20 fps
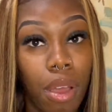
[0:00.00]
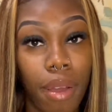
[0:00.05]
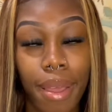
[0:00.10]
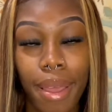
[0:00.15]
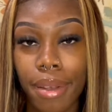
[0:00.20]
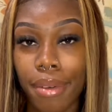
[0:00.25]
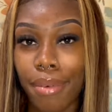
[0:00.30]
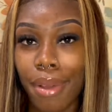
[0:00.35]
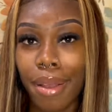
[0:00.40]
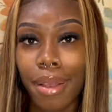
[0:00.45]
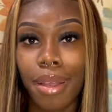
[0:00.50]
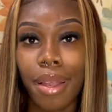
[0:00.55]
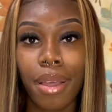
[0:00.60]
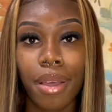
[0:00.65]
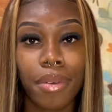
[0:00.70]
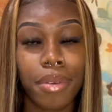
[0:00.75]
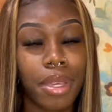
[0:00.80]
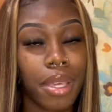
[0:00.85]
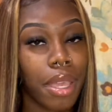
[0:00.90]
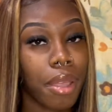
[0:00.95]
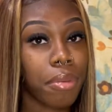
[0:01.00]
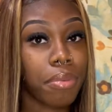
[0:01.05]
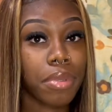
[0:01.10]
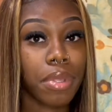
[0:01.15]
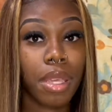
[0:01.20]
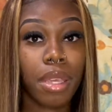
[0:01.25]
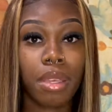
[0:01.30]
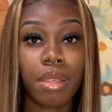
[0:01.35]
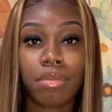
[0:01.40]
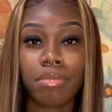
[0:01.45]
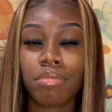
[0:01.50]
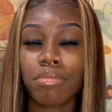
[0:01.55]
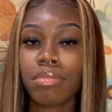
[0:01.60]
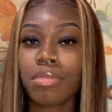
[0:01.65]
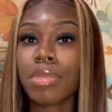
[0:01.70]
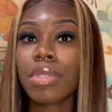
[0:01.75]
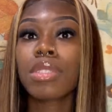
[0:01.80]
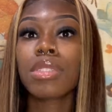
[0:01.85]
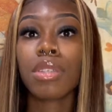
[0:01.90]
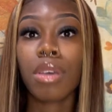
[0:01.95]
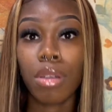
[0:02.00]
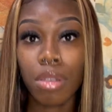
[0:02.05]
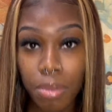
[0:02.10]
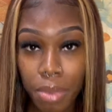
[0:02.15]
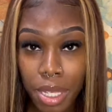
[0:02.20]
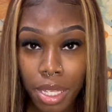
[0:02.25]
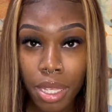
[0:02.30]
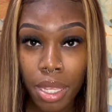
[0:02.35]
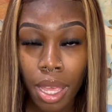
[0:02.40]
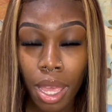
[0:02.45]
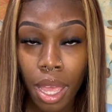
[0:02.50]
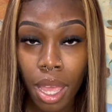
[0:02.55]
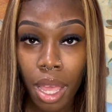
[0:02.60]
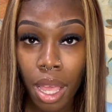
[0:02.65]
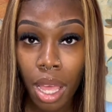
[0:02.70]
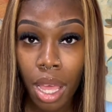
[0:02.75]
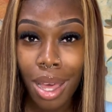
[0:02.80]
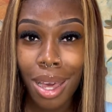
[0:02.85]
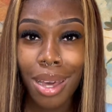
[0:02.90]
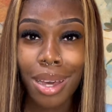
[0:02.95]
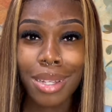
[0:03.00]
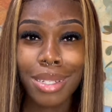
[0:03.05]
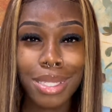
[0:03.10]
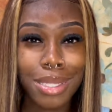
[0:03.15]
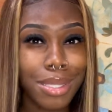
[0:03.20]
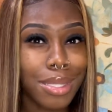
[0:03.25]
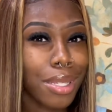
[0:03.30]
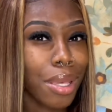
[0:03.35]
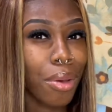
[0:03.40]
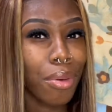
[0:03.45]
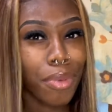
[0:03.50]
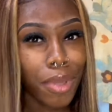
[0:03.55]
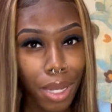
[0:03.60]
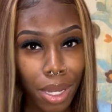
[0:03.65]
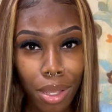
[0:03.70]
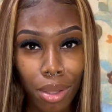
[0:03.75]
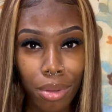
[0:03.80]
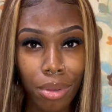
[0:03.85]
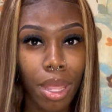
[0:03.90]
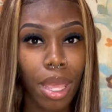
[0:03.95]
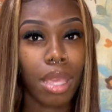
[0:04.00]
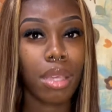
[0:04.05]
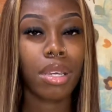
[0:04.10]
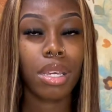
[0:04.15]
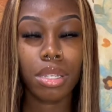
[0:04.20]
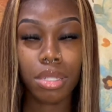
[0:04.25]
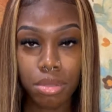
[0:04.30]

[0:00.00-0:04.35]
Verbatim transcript: I had to write it down, get everything. This is going to be a detailed video. Like,